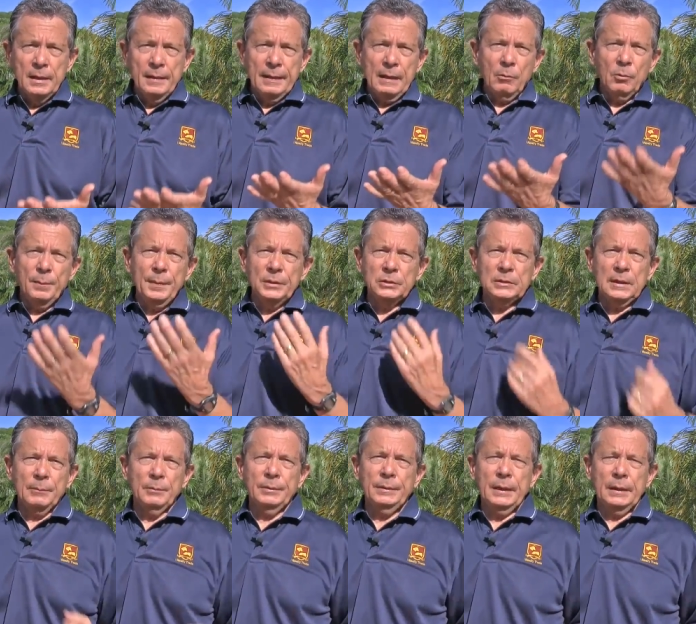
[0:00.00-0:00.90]
That would be
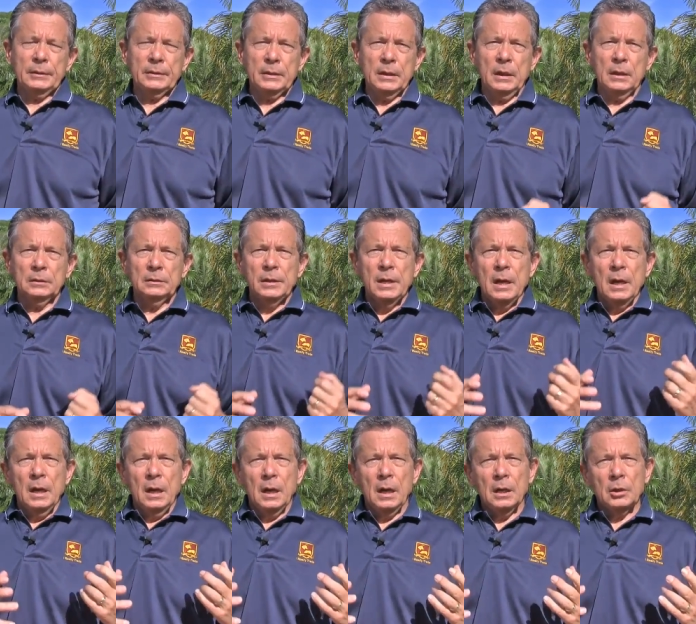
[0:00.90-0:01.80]
someone that uh,
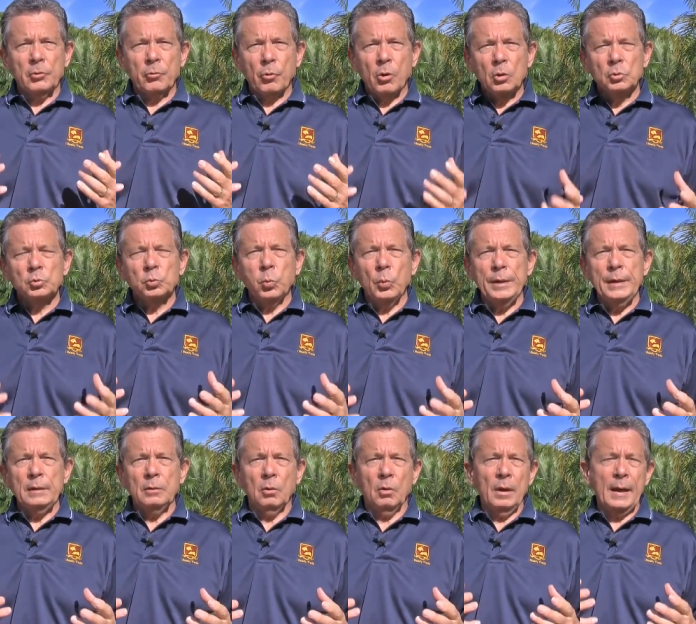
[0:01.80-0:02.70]
uh, grows
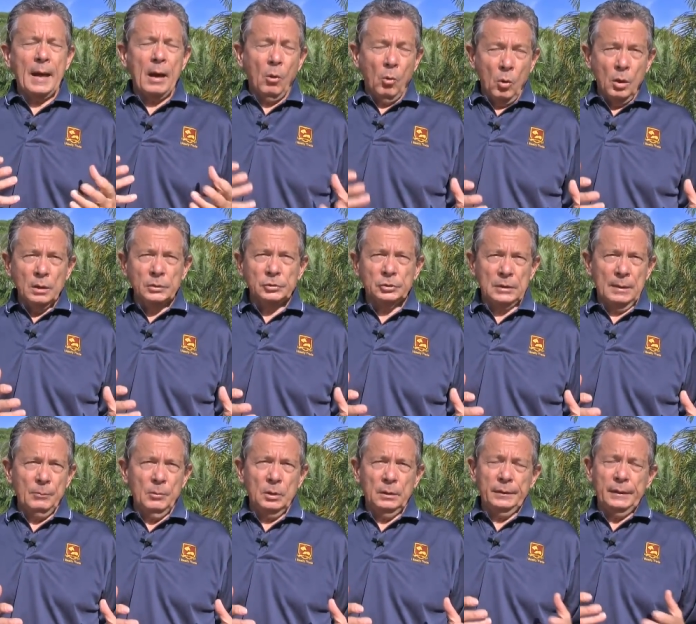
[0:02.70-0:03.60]
wheat, or, or
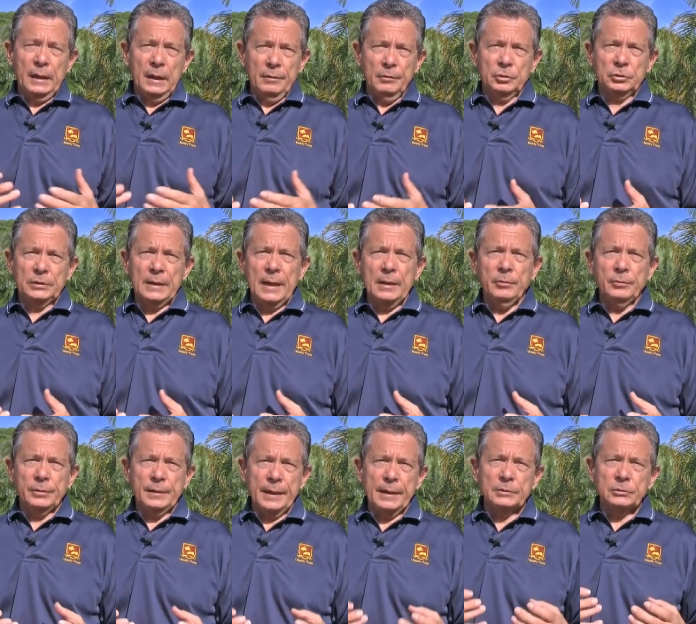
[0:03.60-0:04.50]
someone on the other side who
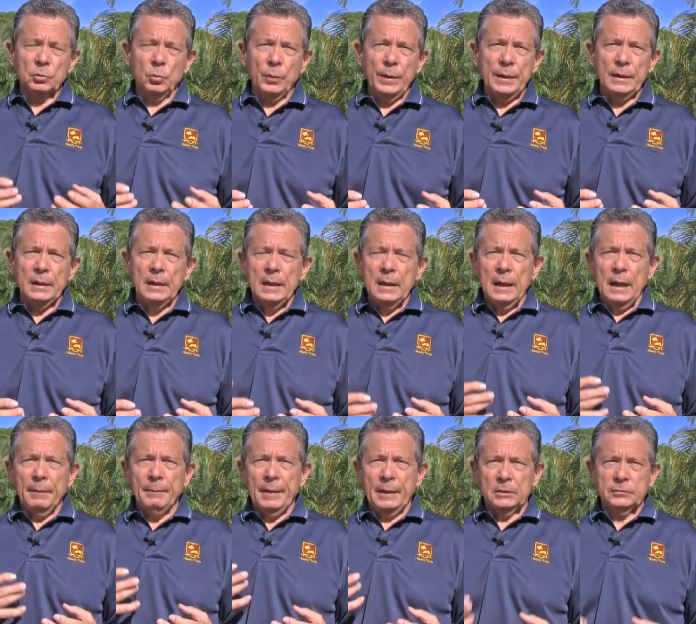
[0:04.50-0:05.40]
takes the wheat
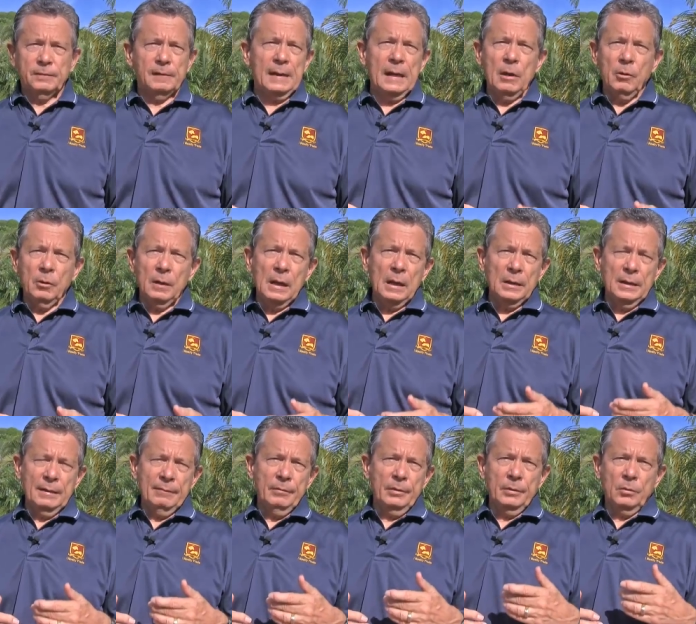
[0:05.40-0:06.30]
and makes flour out
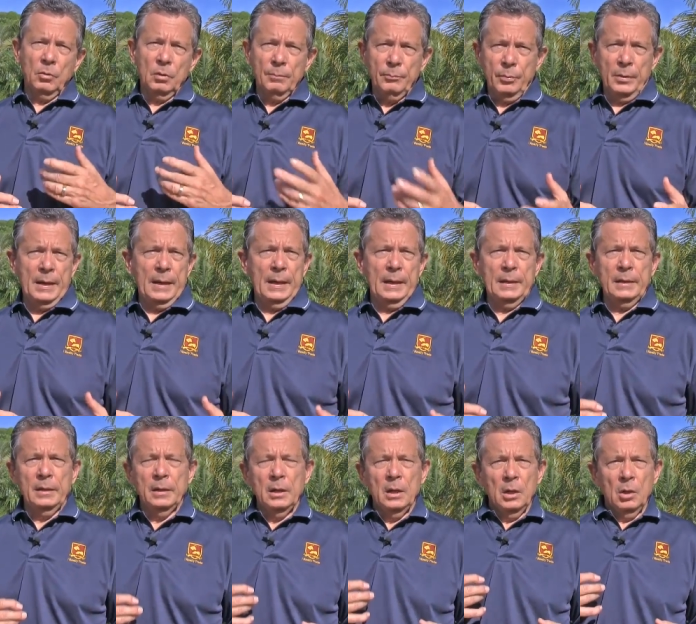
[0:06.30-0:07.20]
of it, or
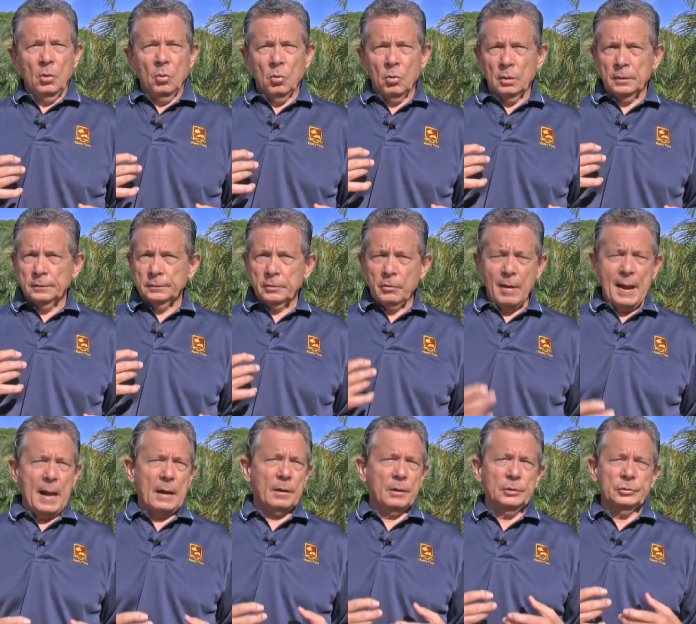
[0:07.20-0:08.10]
bread, or
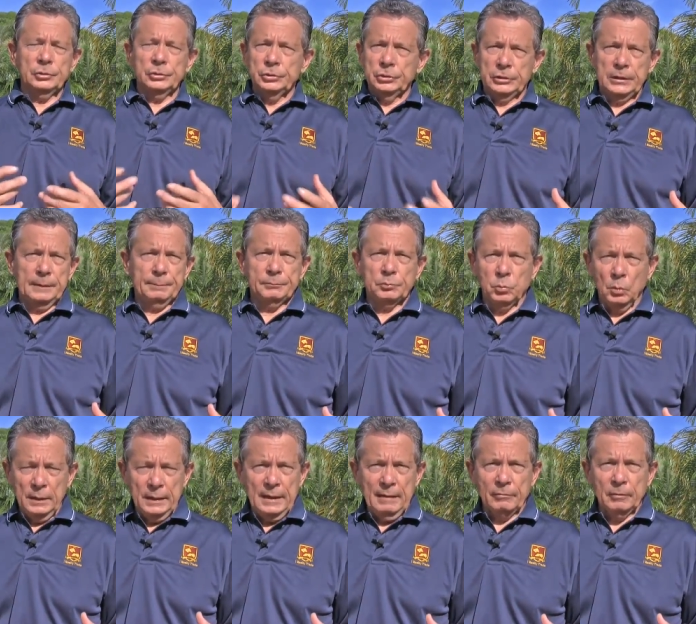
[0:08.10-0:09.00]
crackers and chips,
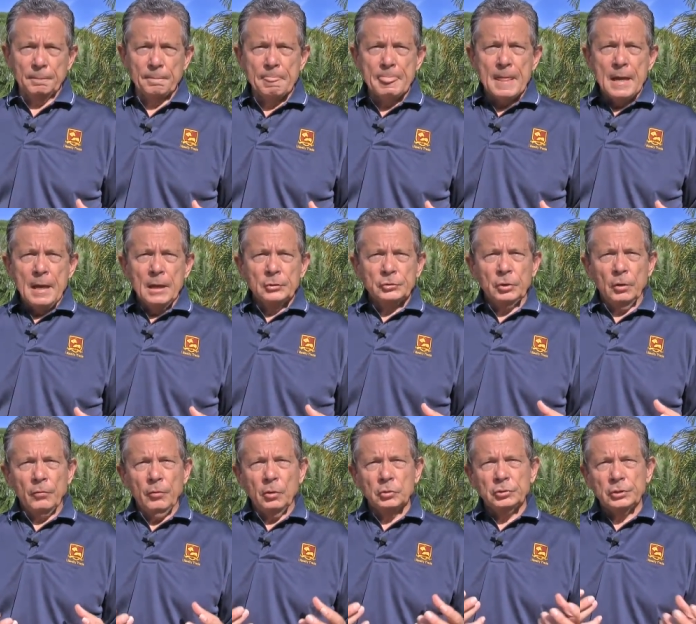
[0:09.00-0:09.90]
whatever.
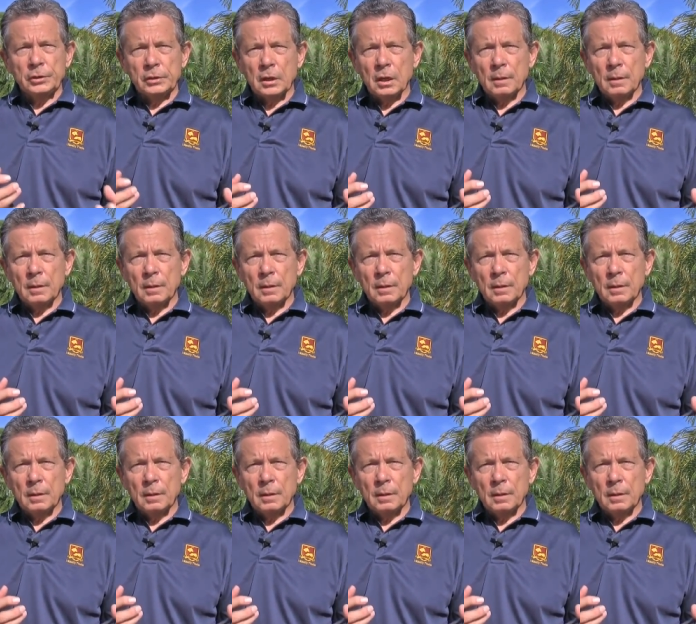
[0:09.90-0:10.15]
So those are the